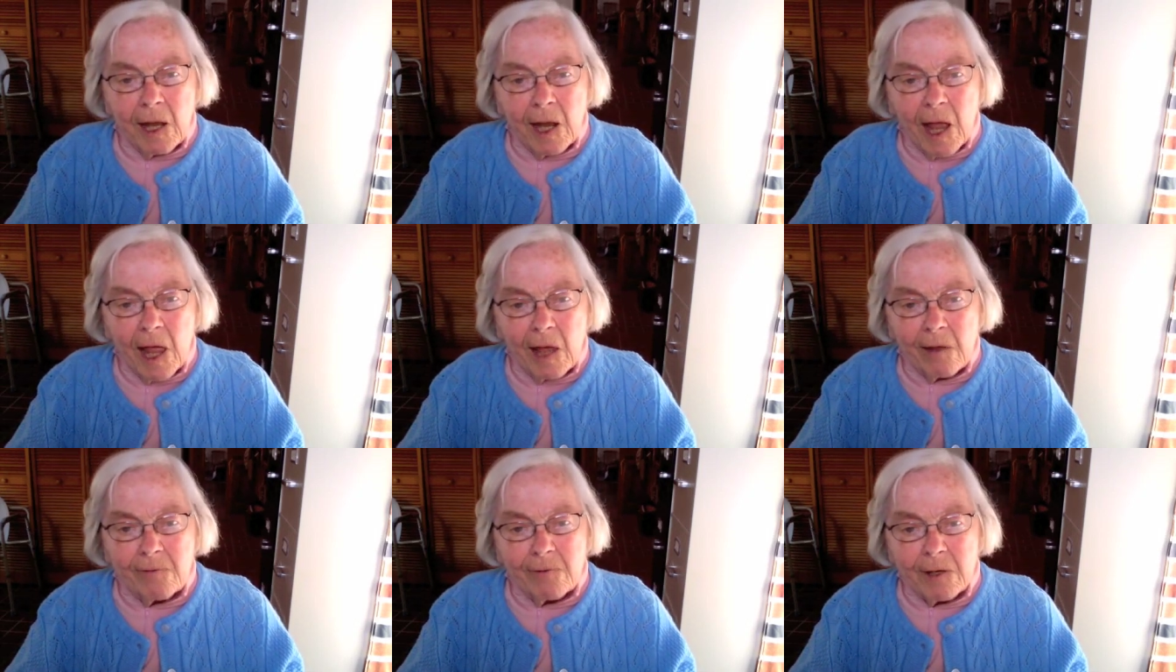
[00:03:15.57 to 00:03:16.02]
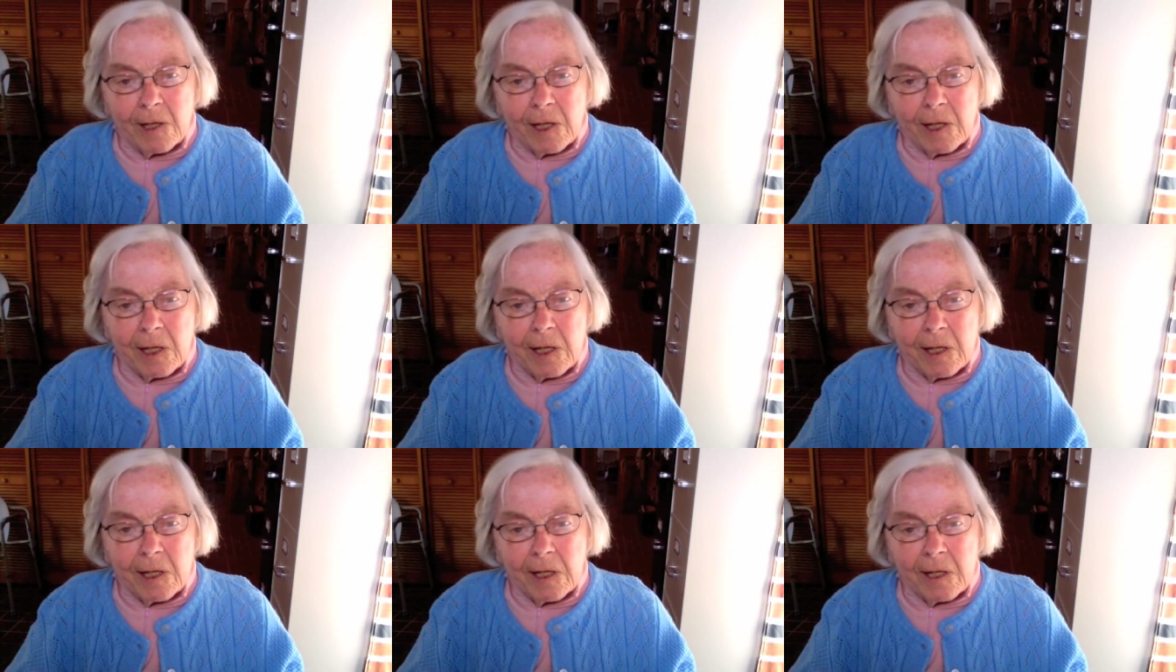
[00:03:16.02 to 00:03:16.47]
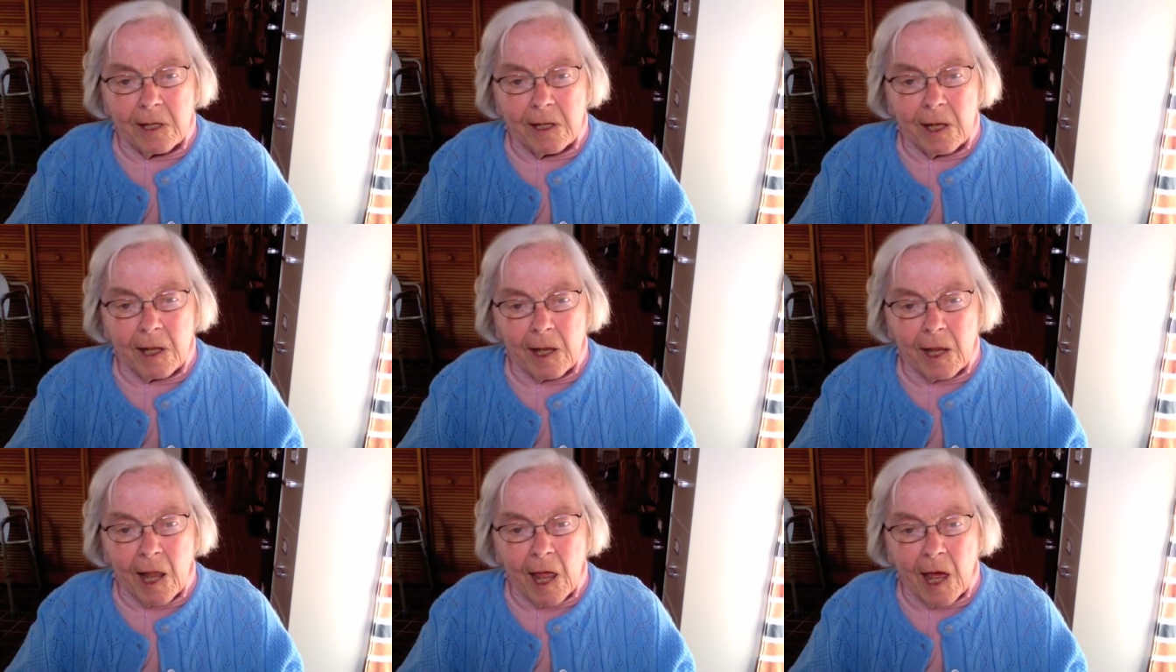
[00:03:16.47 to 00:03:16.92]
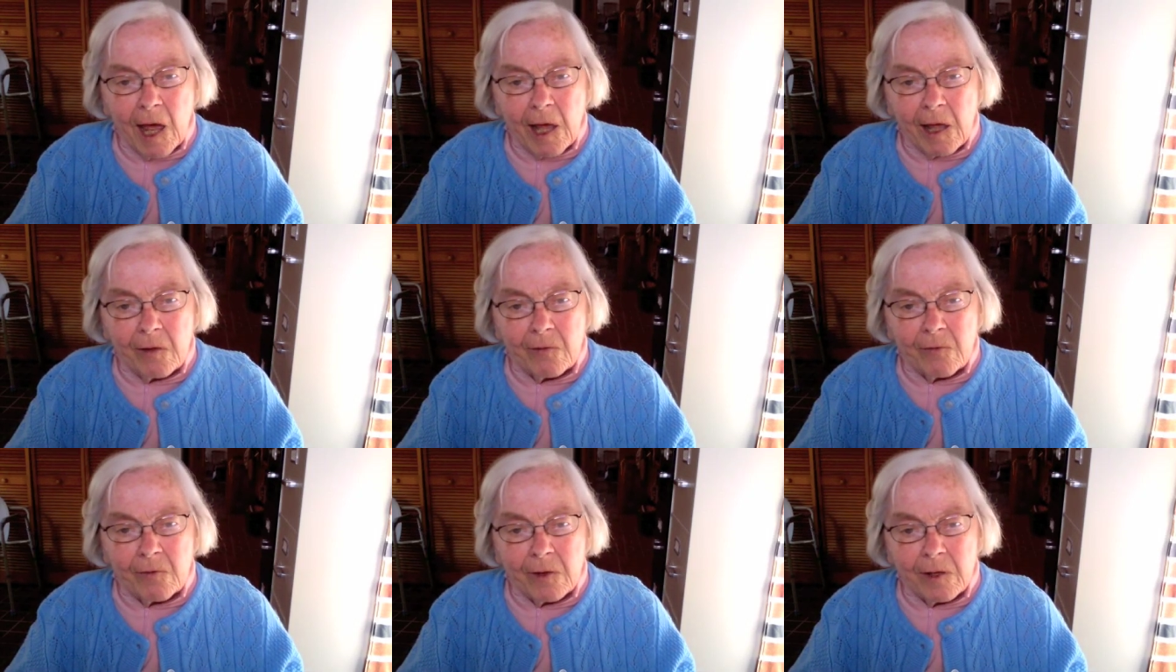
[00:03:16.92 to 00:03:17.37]
lively and
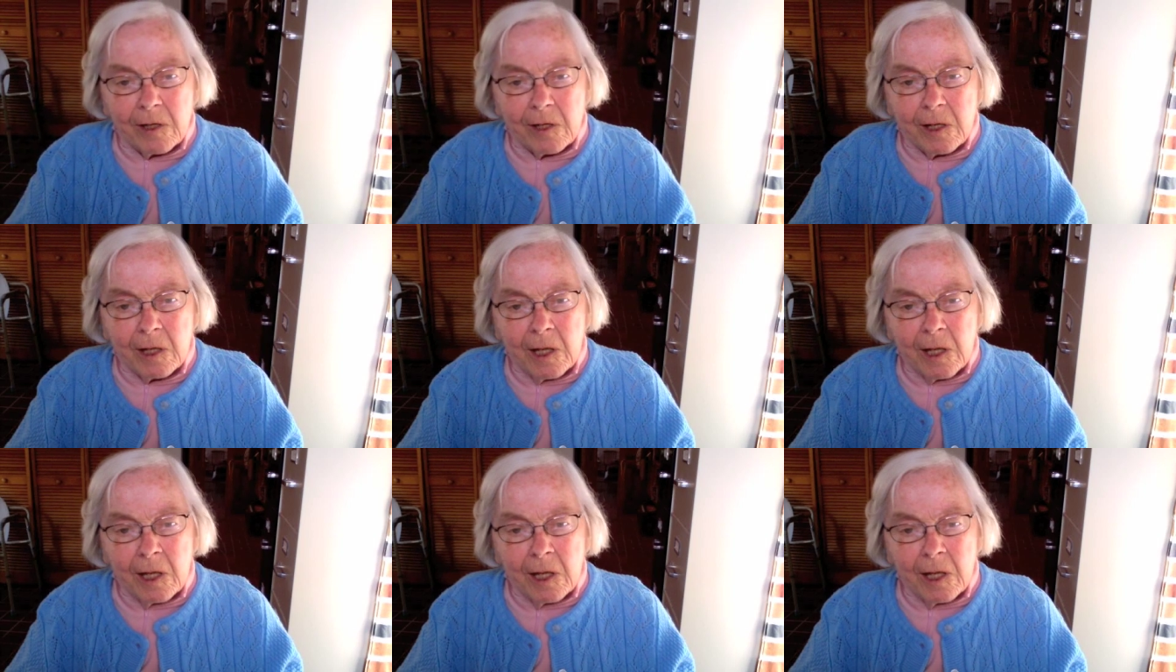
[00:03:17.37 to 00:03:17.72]
alive and